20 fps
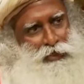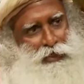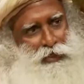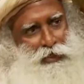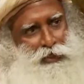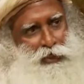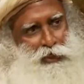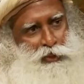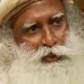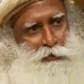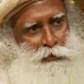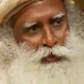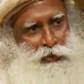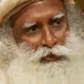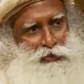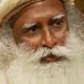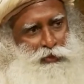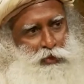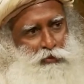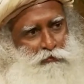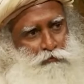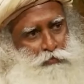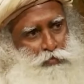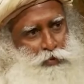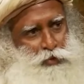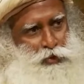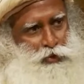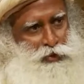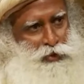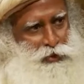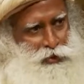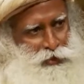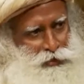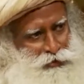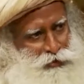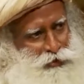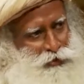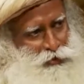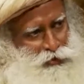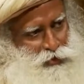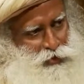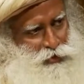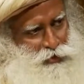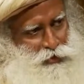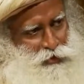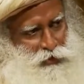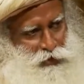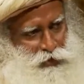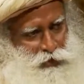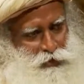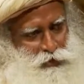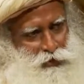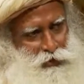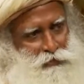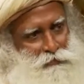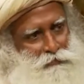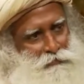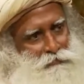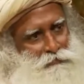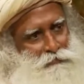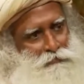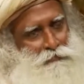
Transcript: engagement of pushing it in a certain direction.